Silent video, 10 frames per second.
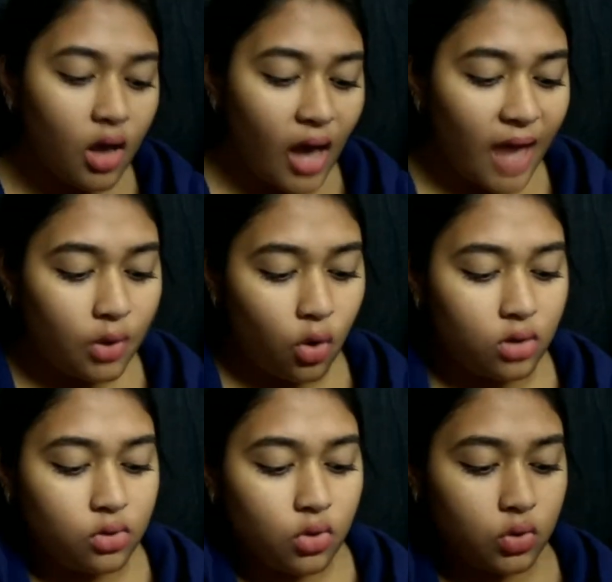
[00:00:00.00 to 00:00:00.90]
I will
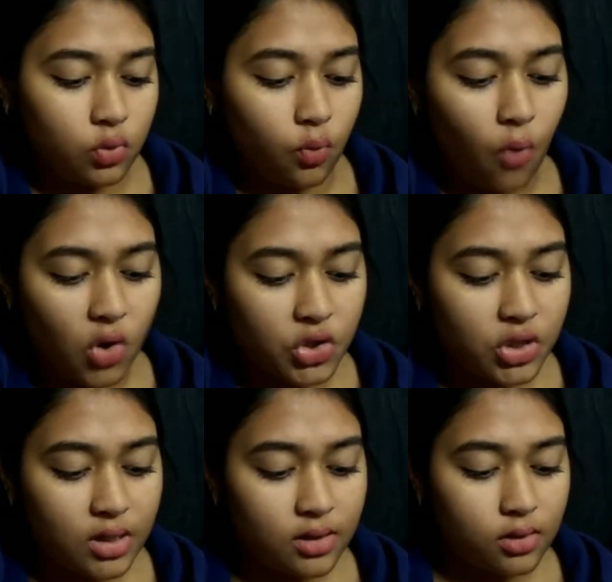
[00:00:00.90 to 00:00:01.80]
also
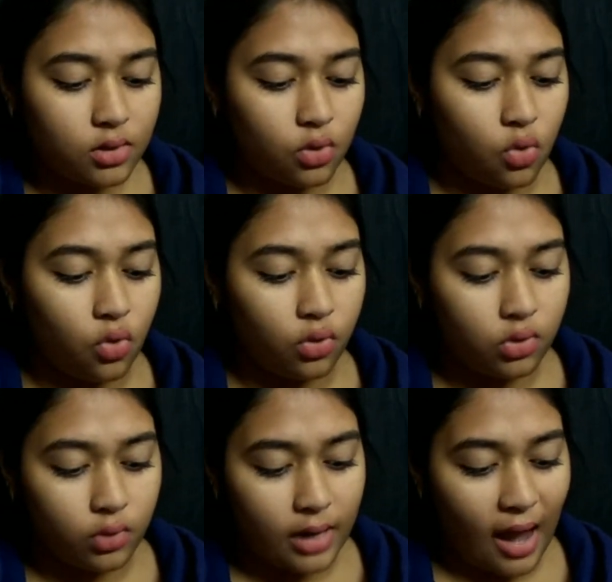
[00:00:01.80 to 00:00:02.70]
swatch it so
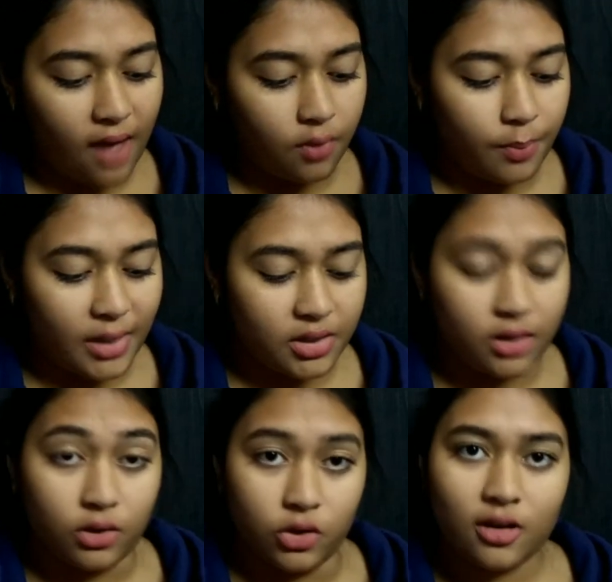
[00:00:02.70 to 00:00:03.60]
you can have a better
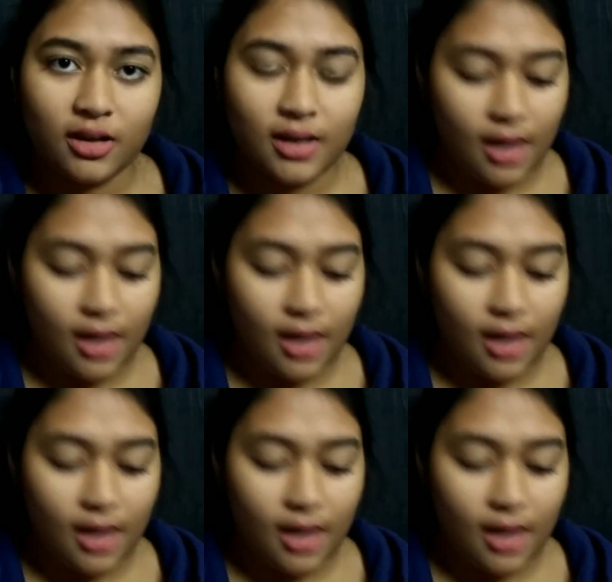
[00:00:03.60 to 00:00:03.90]
look.